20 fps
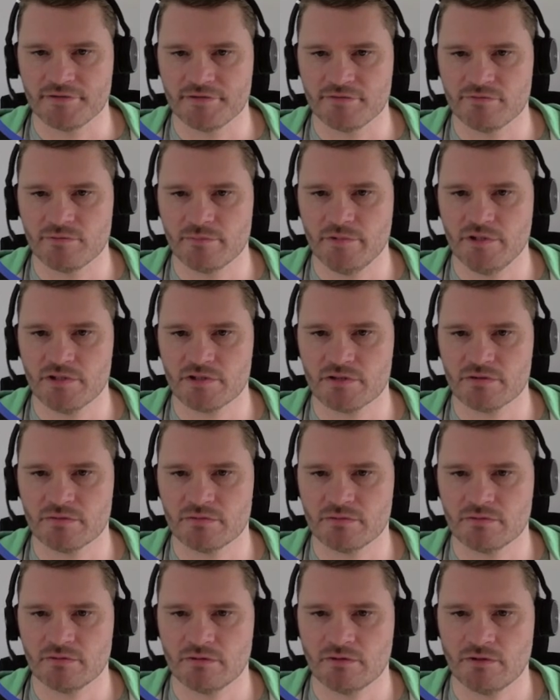
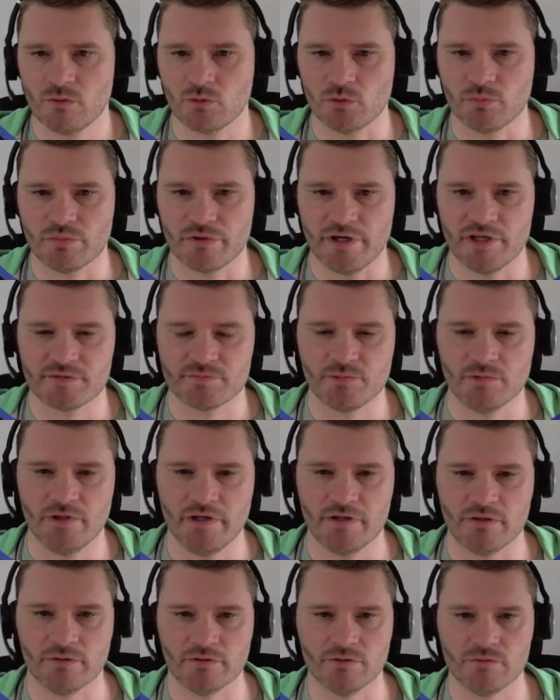information, total price pool,
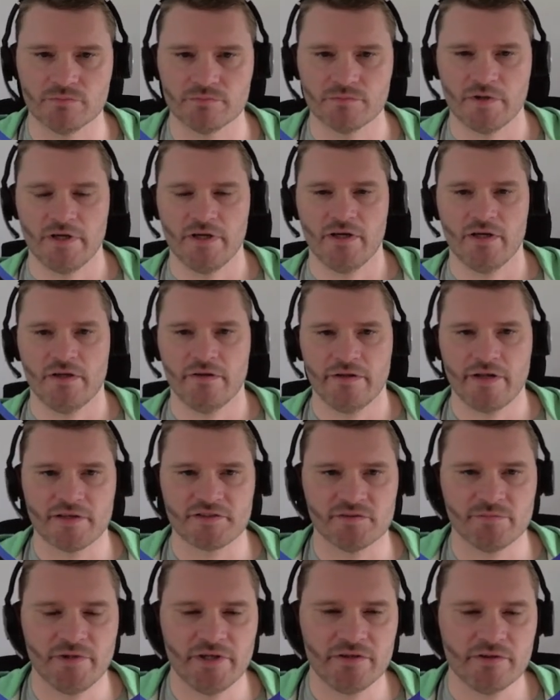I don't know.
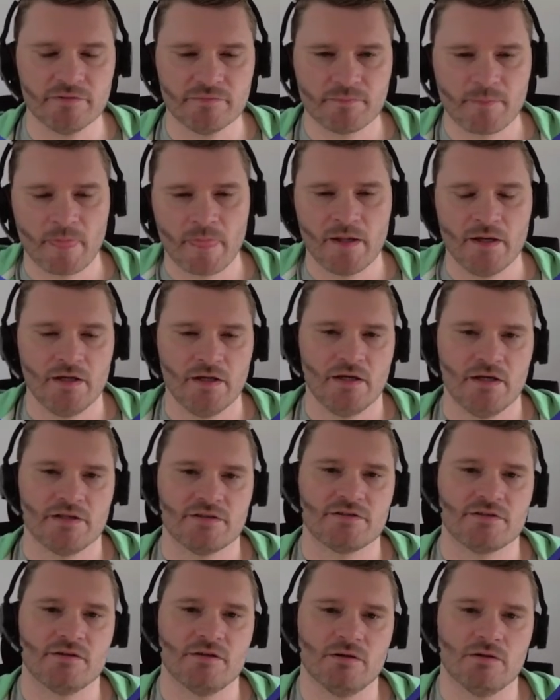Doesn't matter.
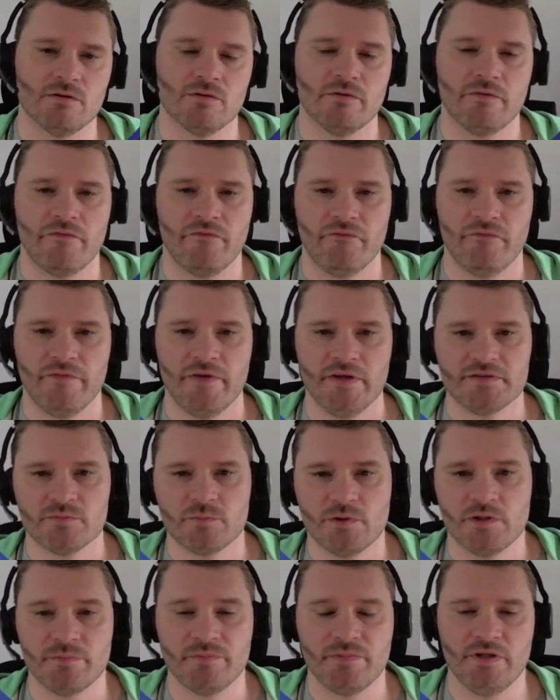So this
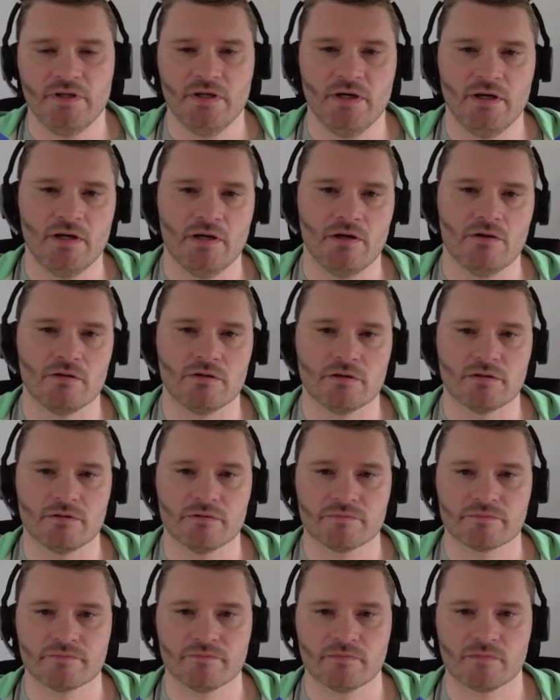will be our
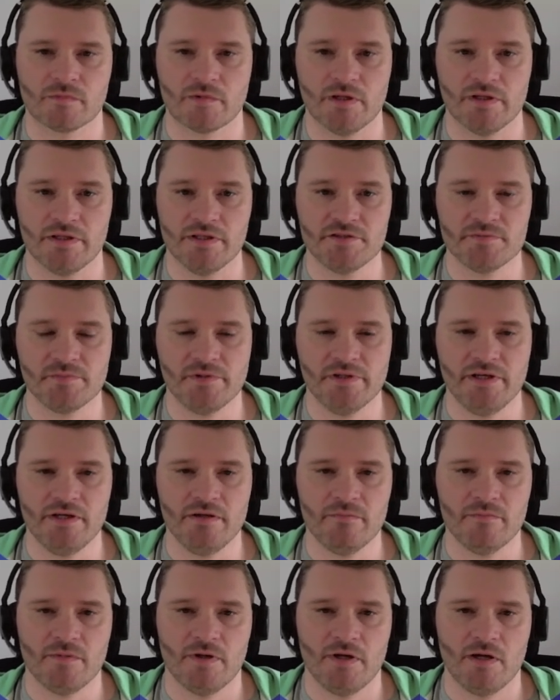
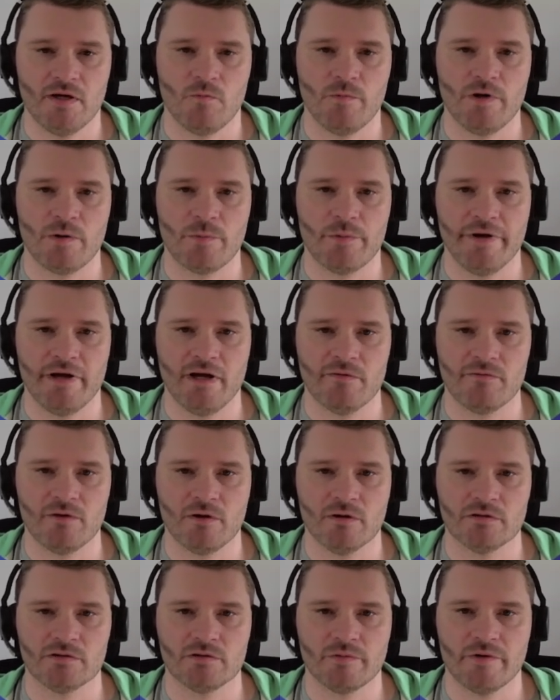display where we have
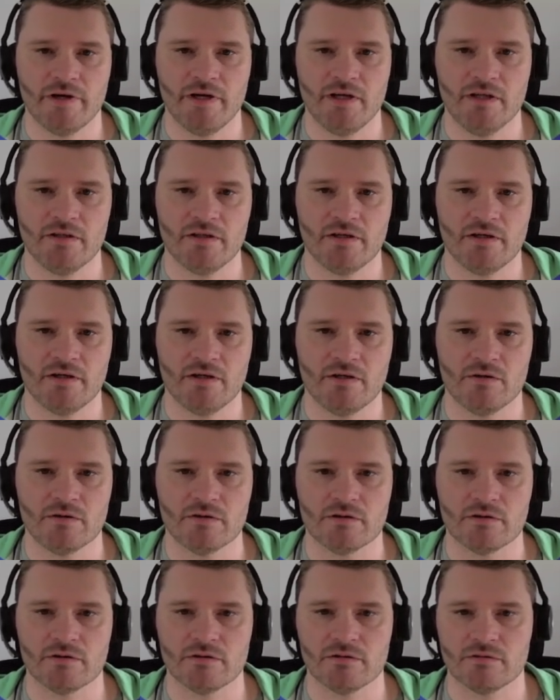on the right
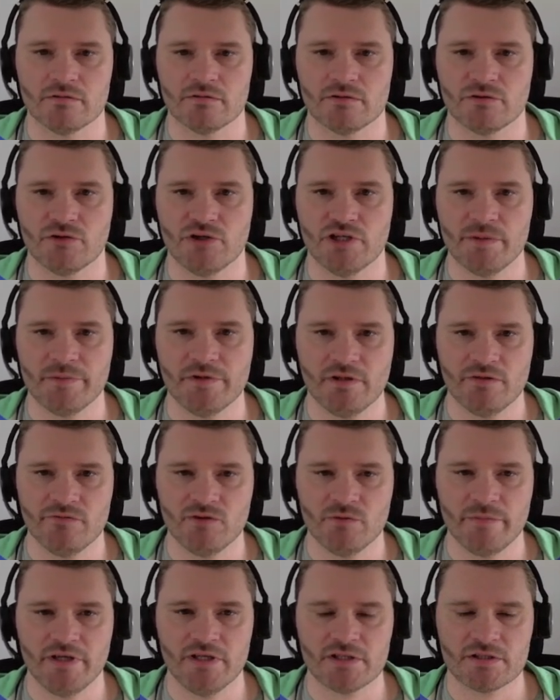our tournament
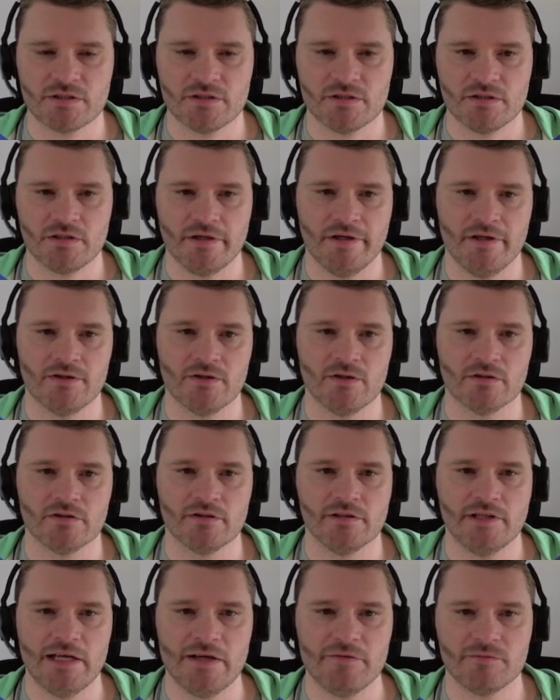information, and on the
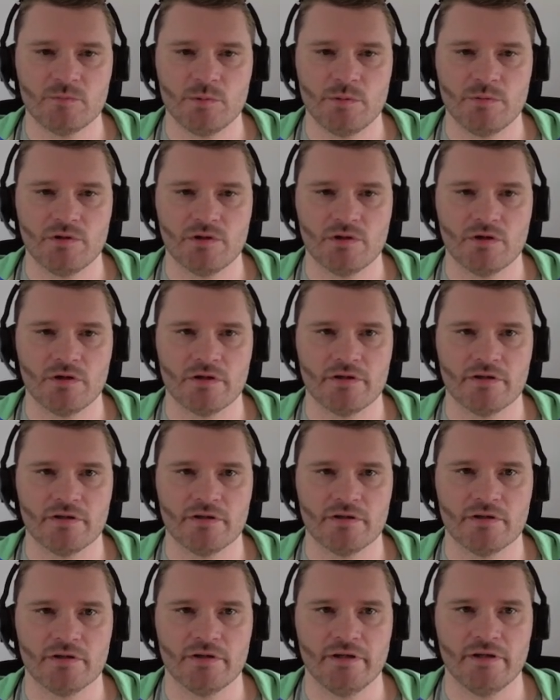left we will
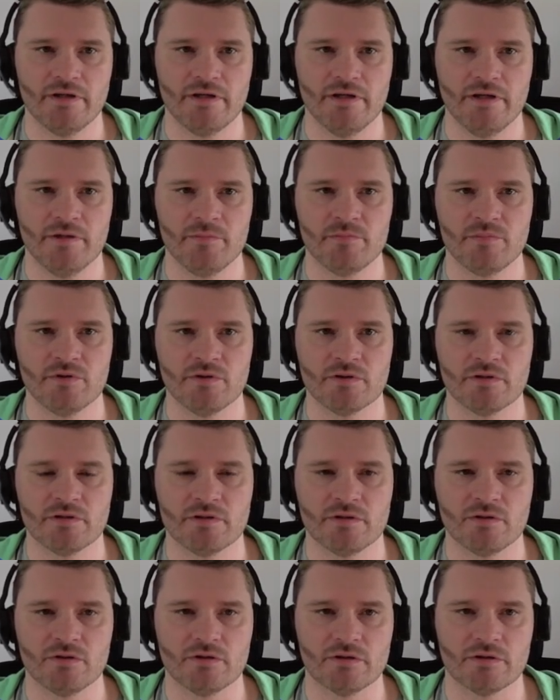gonna input
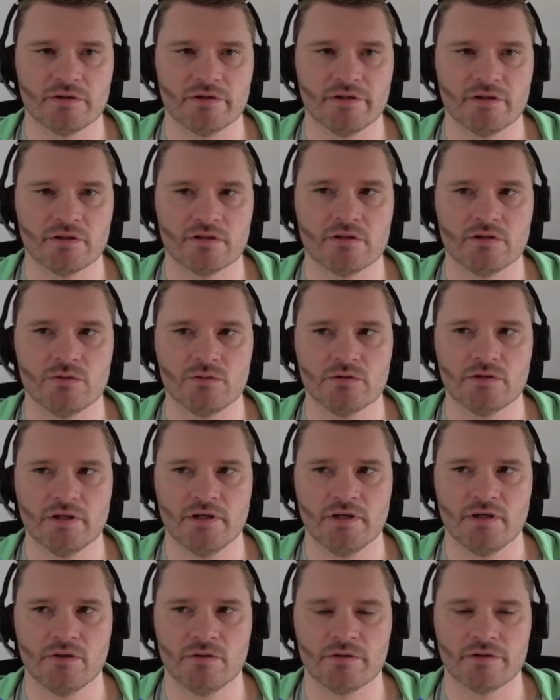or include
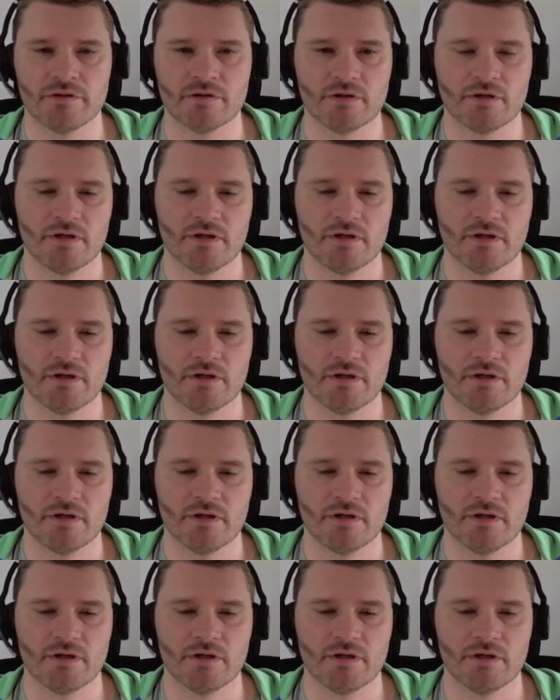our